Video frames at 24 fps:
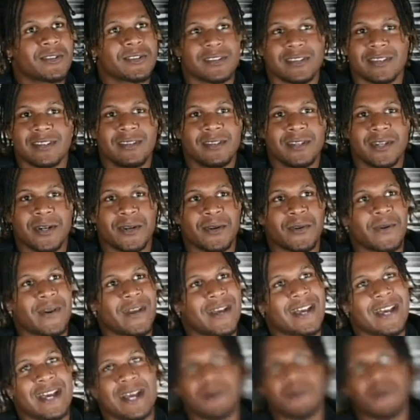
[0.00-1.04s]
You know,
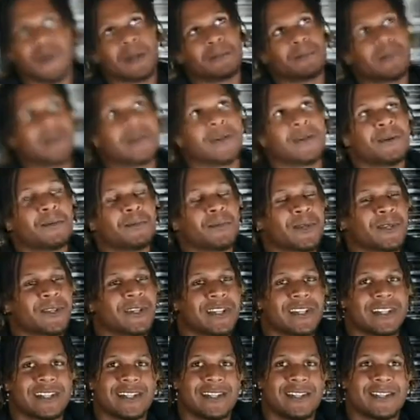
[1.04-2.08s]
one of my
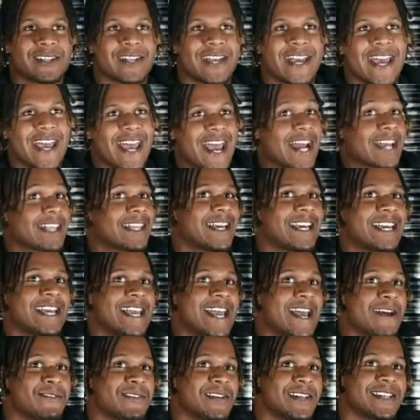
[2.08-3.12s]
homeboys used to act like he
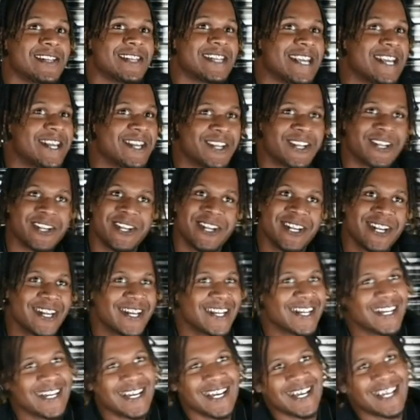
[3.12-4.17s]
having a seizure
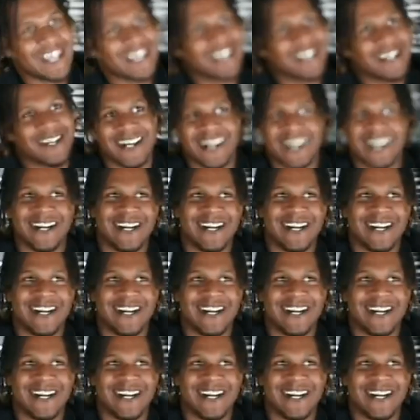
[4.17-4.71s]
and